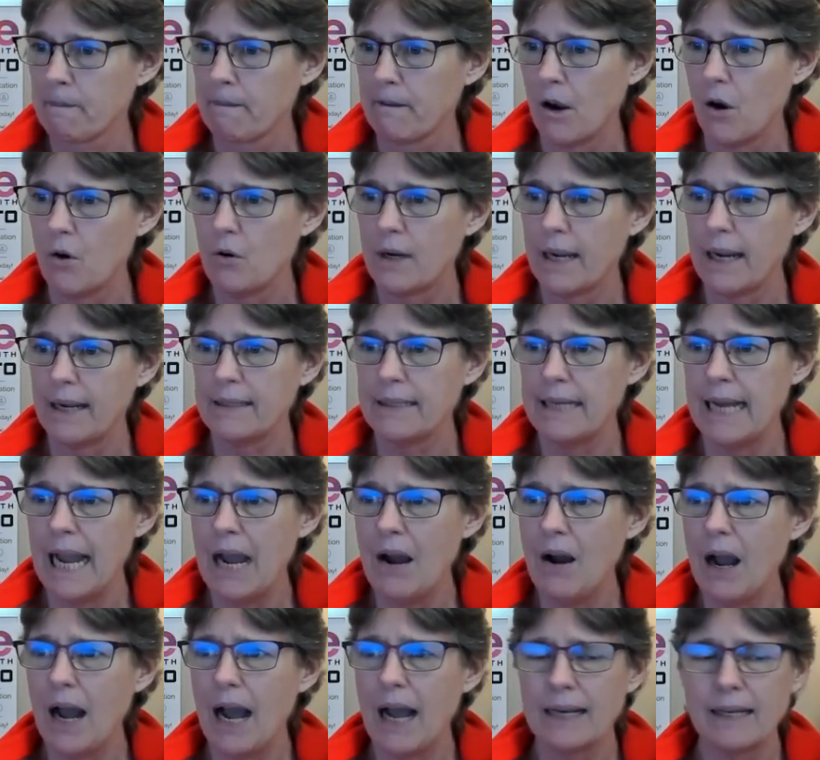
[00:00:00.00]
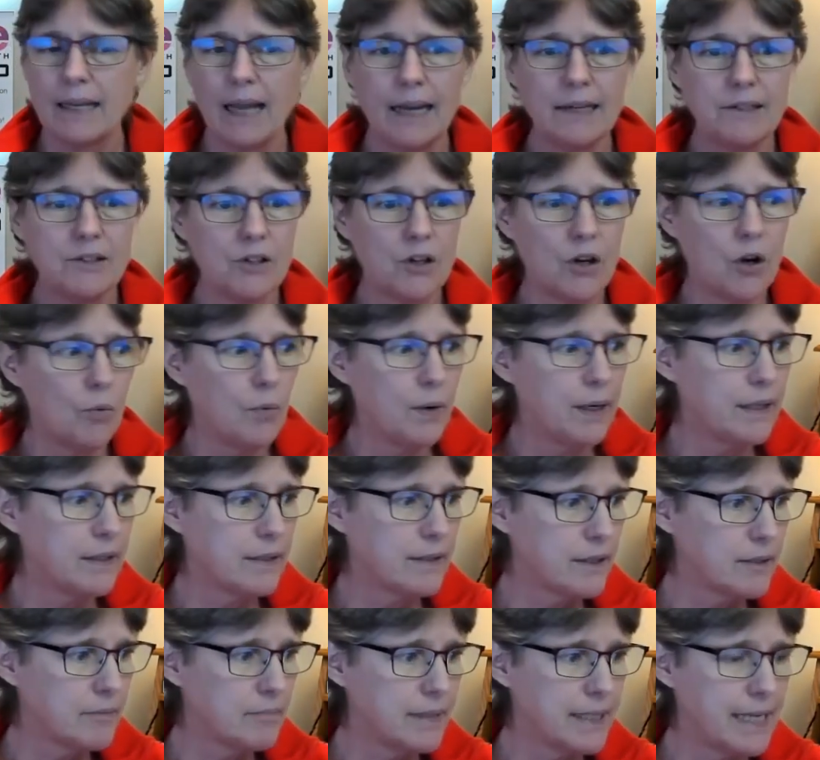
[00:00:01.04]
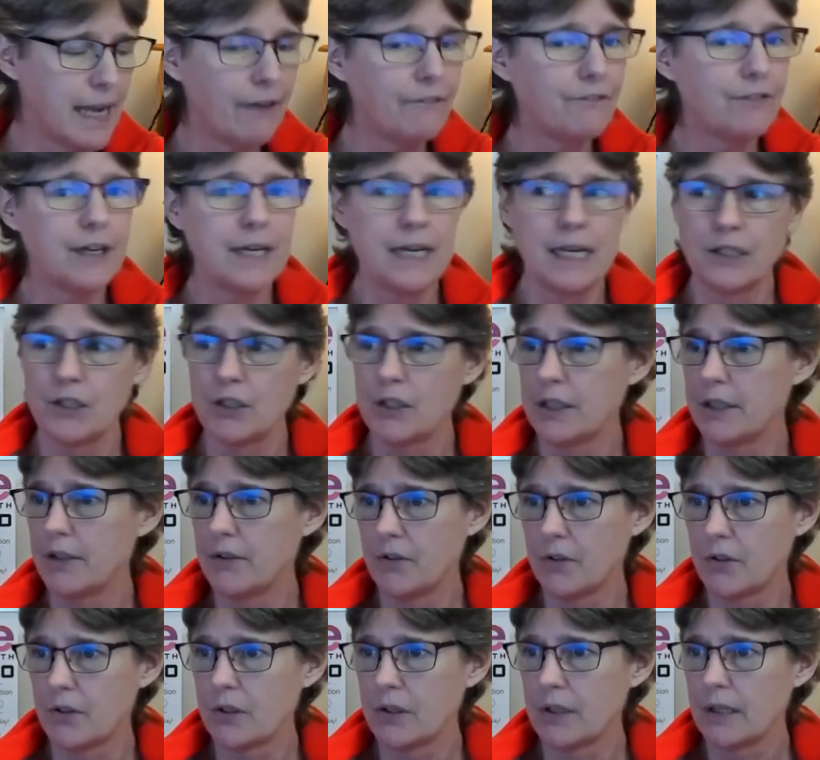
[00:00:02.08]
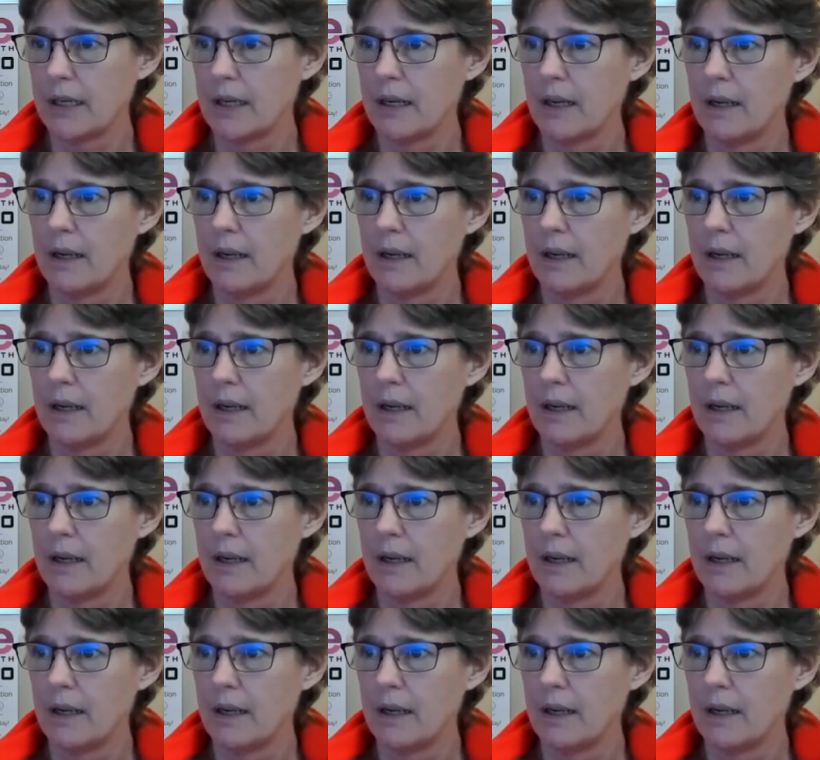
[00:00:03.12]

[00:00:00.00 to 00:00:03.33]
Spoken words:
Okay, now I'd like to go into some definitions.